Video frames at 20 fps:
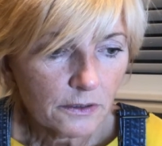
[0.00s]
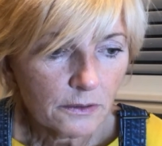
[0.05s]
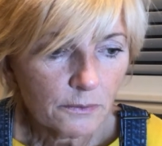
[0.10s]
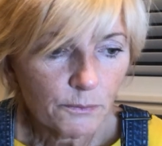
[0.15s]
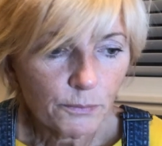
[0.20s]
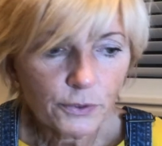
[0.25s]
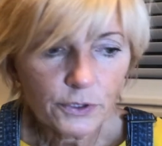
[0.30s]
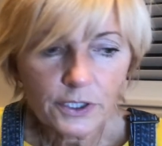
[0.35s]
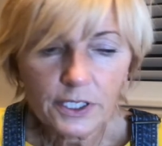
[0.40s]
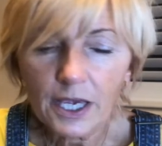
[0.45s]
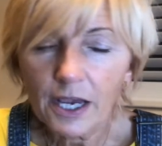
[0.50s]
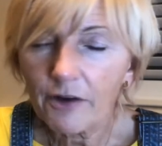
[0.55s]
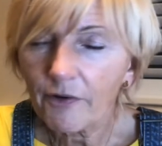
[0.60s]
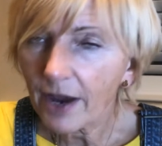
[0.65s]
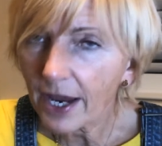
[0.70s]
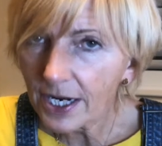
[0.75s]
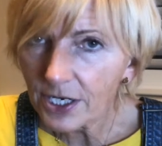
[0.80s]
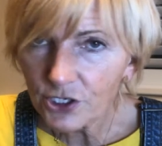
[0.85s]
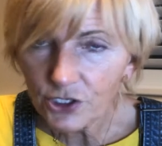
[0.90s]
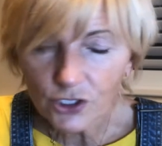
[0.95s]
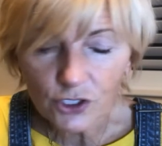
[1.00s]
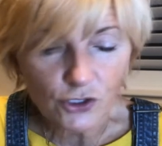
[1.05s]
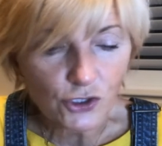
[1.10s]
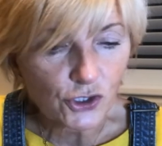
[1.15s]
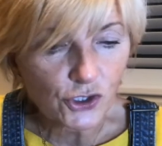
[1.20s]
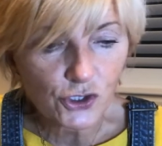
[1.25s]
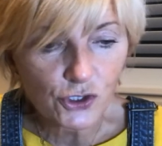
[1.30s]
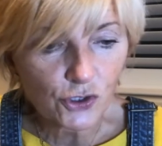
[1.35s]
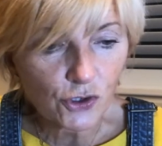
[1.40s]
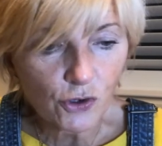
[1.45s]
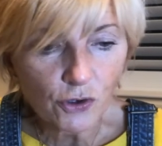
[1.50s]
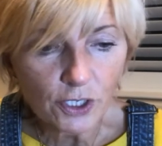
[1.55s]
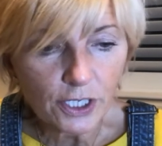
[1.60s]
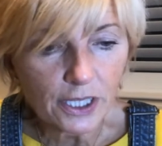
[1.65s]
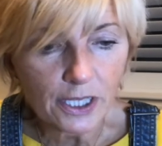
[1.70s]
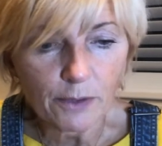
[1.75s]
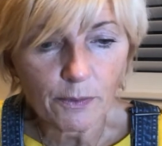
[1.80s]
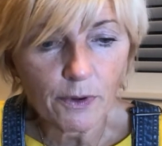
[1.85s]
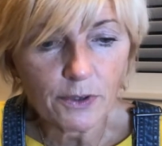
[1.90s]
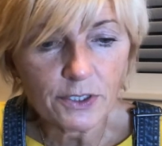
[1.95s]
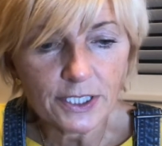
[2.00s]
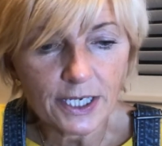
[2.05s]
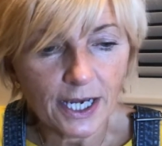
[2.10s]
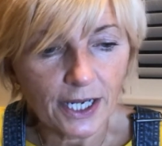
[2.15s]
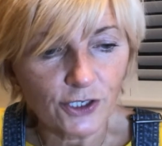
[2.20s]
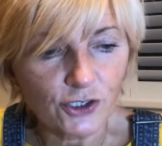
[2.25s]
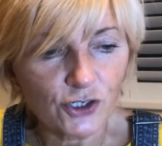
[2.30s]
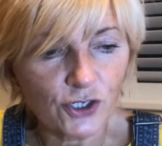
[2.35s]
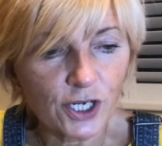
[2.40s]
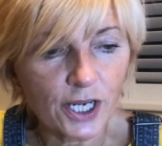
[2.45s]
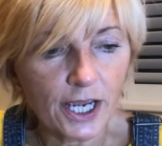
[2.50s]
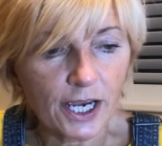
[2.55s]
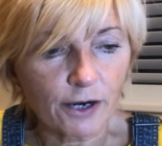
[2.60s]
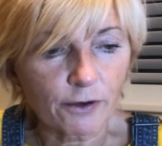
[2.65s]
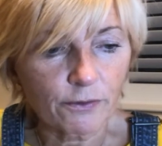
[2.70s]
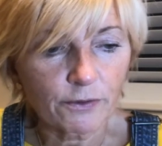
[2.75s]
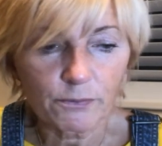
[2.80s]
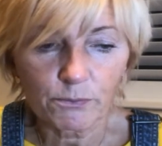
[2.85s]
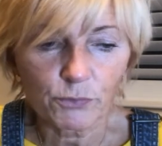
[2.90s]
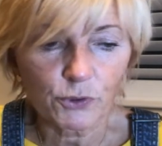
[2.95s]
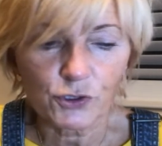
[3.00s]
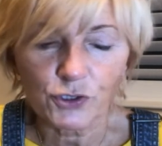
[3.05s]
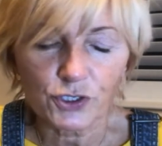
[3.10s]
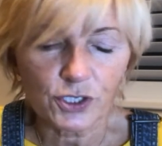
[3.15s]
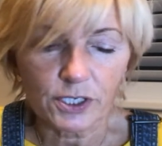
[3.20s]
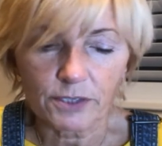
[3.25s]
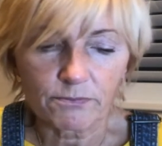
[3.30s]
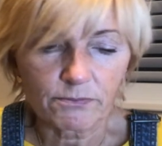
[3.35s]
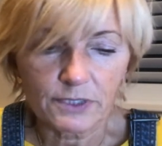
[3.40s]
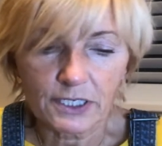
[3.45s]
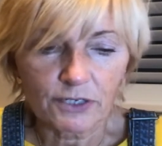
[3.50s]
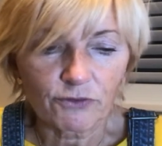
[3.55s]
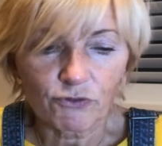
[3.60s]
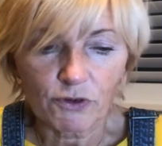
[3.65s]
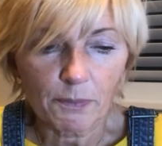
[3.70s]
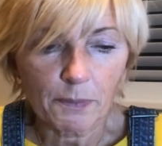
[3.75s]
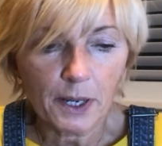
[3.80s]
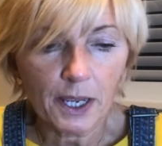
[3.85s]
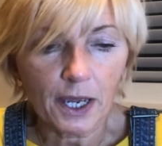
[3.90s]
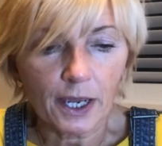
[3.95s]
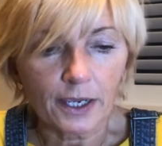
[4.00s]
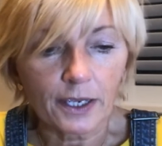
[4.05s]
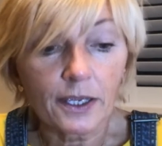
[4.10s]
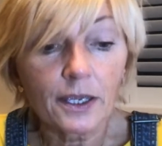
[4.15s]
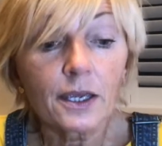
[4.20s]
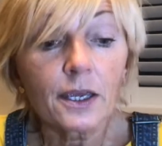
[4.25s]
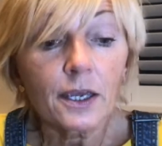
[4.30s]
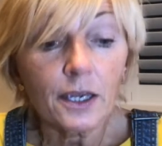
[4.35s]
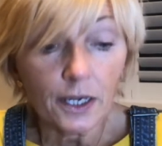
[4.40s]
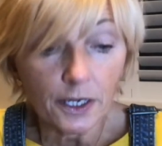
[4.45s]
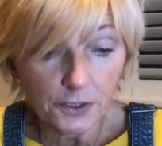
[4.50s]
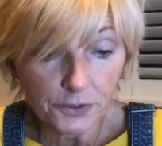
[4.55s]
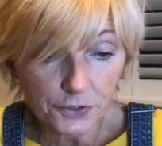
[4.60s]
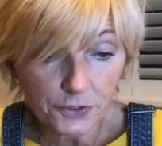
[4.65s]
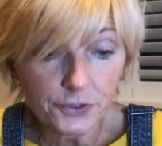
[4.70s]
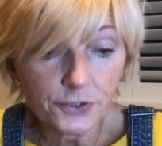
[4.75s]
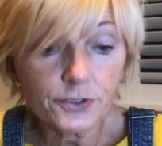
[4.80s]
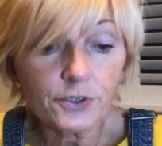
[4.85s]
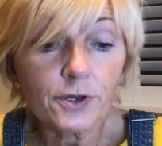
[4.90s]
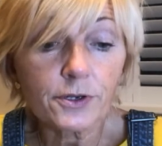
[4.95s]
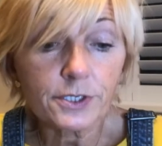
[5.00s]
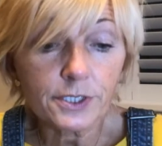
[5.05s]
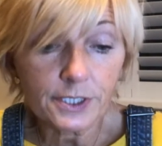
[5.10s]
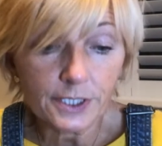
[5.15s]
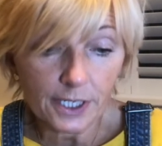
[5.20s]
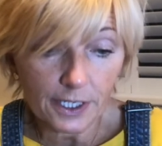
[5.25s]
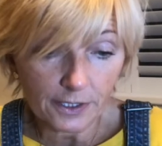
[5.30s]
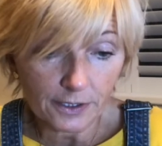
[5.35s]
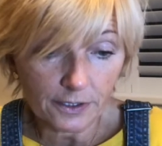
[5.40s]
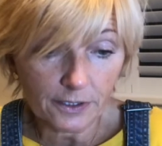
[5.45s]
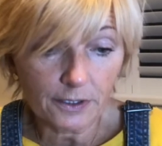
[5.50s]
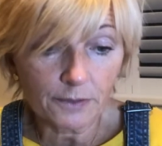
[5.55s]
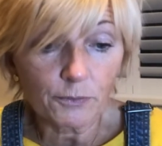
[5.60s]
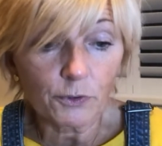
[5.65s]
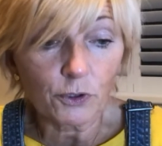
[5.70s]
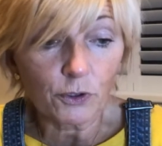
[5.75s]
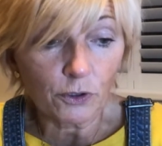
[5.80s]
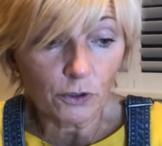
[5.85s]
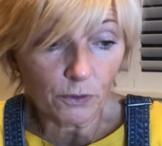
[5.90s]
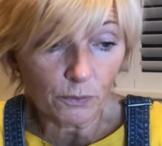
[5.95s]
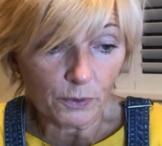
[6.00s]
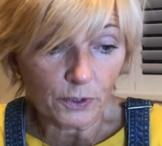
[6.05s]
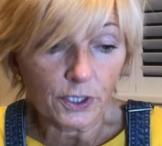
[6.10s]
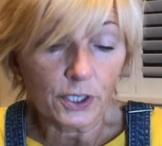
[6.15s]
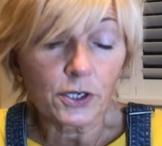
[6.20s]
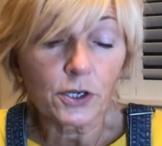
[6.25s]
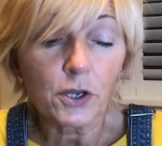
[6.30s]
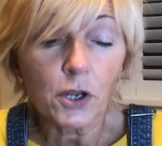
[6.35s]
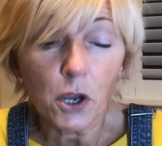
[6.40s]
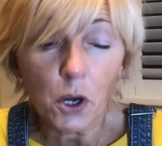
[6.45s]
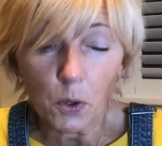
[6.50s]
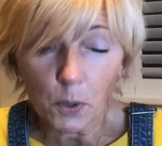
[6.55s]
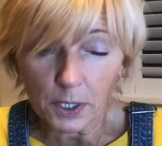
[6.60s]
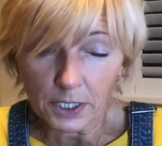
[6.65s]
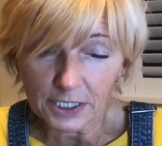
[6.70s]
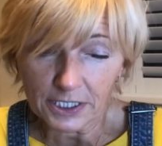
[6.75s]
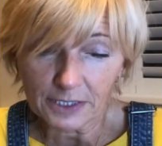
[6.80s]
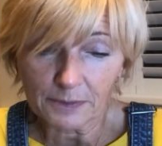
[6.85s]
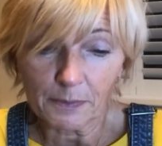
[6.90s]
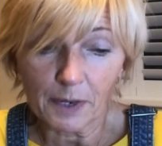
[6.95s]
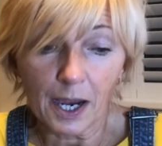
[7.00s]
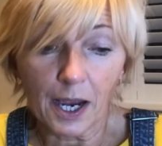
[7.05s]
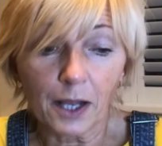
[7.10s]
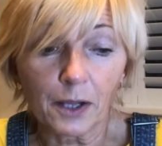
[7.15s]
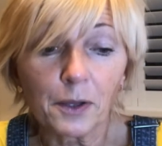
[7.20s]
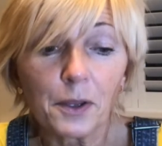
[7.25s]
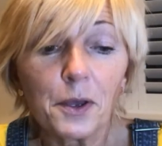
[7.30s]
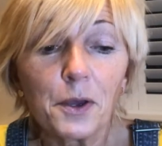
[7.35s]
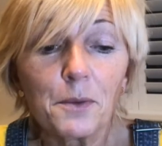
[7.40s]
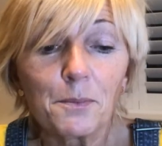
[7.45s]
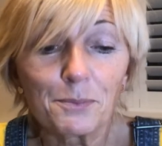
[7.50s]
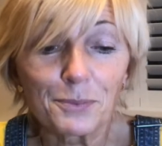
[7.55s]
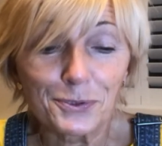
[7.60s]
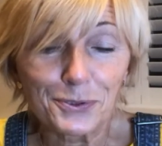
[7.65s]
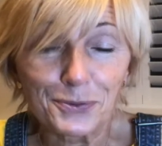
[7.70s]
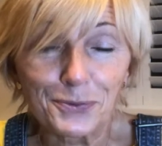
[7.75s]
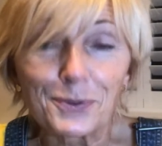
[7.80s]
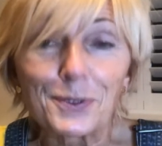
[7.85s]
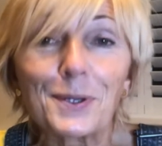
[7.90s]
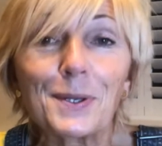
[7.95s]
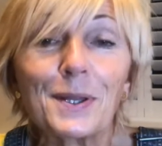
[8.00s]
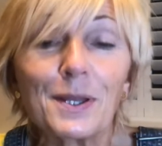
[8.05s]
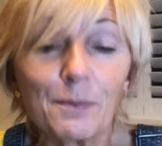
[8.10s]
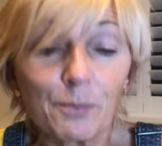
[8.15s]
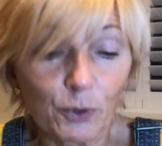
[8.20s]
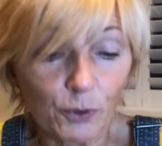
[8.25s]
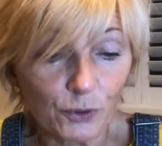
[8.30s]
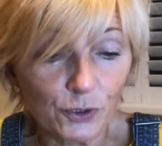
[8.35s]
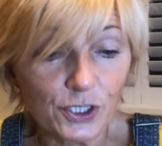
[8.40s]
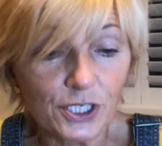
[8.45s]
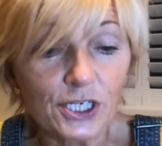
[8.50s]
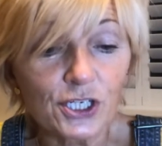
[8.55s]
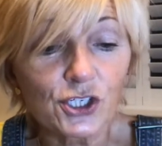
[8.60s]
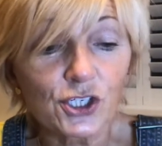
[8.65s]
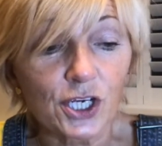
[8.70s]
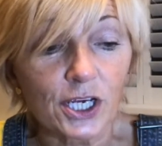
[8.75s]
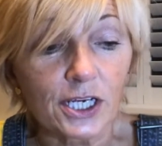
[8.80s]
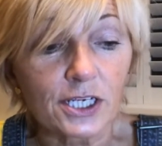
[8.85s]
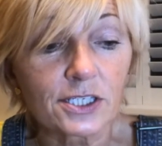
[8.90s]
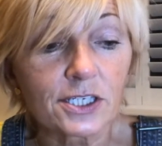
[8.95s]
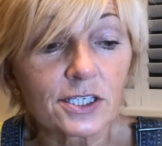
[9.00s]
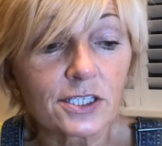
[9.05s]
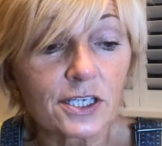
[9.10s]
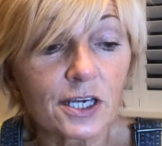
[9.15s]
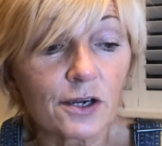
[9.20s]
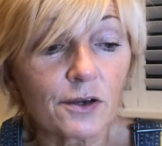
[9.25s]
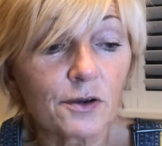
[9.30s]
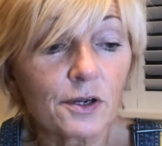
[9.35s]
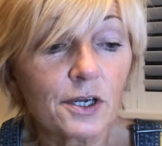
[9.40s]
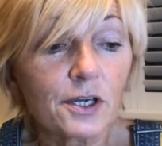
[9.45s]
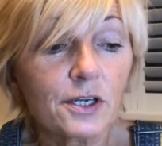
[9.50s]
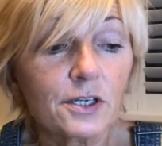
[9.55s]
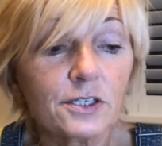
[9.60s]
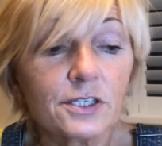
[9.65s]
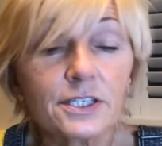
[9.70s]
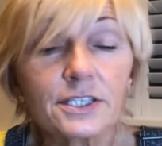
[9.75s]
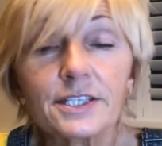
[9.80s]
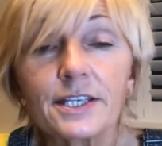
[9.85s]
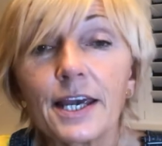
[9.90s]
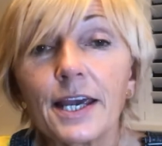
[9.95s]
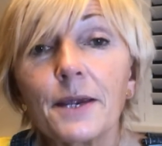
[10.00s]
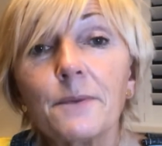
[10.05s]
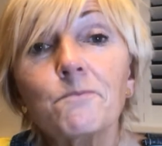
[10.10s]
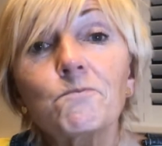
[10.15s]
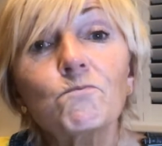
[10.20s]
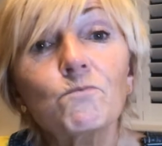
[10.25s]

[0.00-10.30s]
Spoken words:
But they're ancient, surely they won't hatch now. Bunjee didn't reply. He just nodded at them all with a knowing smile between the bulging cheeks, as though to say,